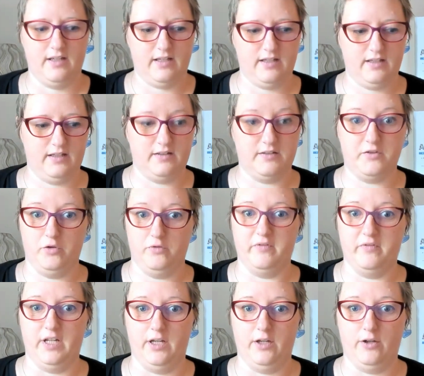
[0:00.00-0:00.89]
is your
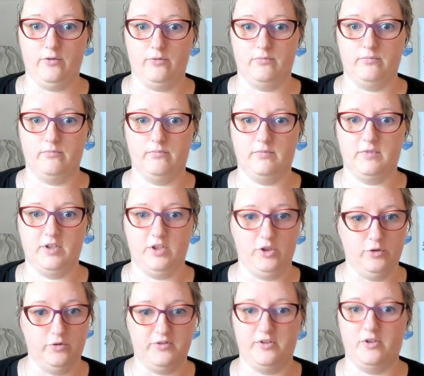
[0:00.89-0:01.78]
video, the
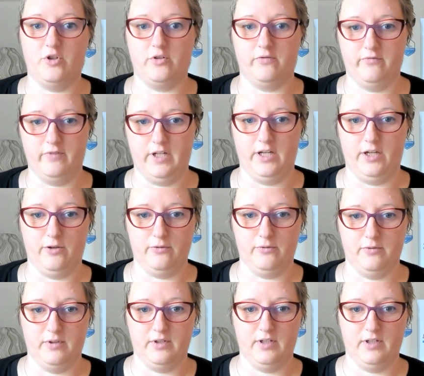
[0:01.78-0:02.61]
usage of video.